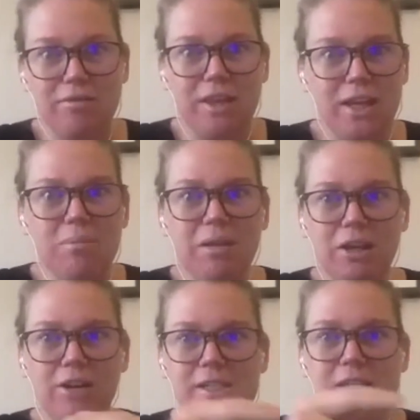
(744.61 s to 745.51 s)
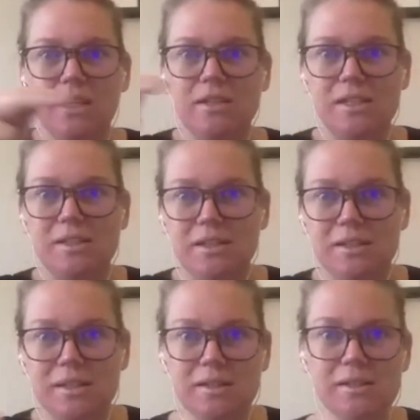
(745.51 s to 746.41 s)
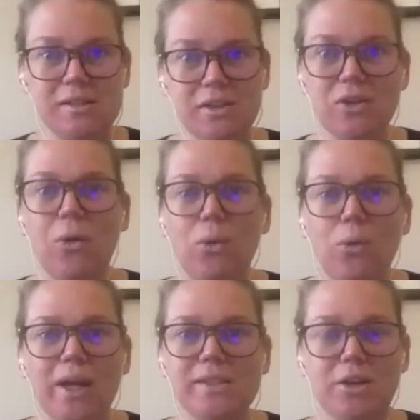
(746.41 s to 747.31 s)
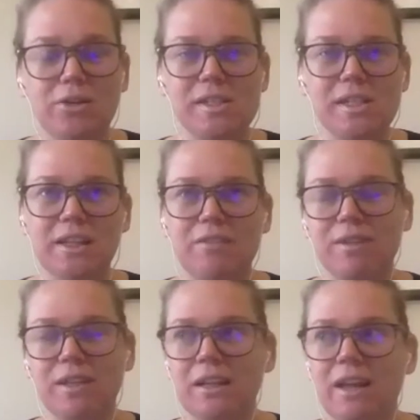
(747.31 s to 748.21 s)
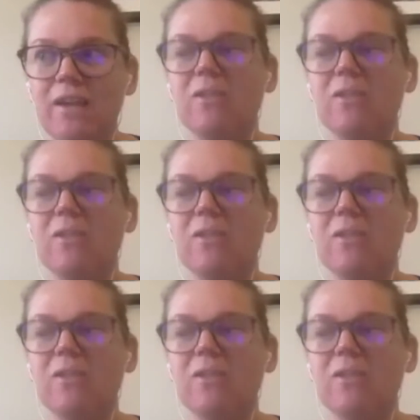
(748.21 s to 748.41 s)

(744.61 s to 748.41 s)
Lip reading: they keep increasing your distances, so you're always constantly feeling like,